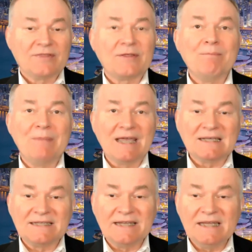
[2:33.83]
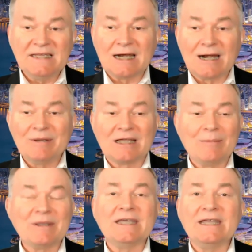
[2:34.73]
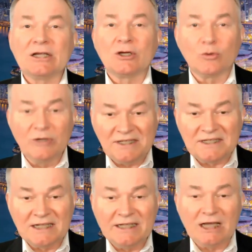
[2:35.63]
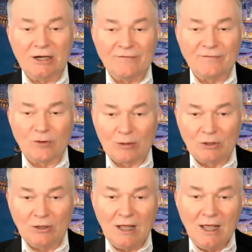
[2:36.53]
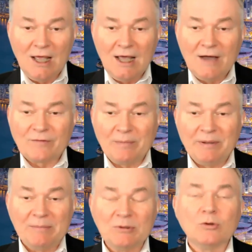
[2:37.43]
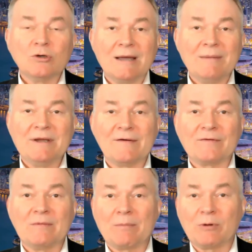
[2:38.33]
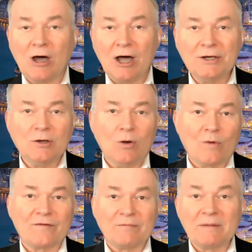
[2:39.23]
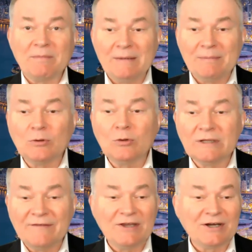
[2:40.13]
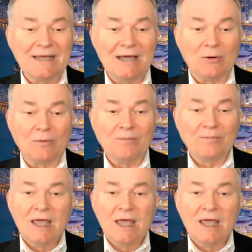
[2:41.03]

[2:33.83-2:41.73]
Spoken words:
The mega cities are becoming increasingly unaffordable for people who come here from abroad or from the people who live here now.